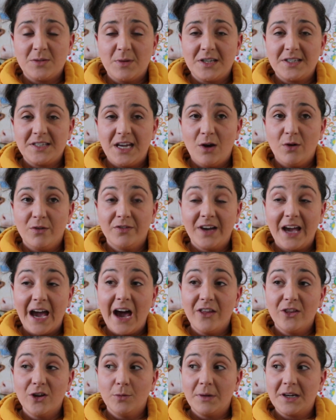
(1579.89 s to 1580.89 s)
myself,
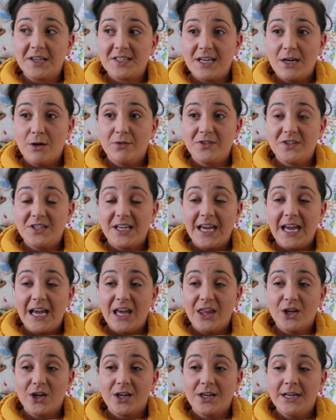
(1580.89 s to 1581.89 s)
gather myself
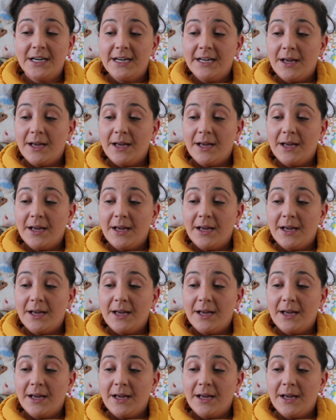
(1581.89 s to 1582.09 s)
together,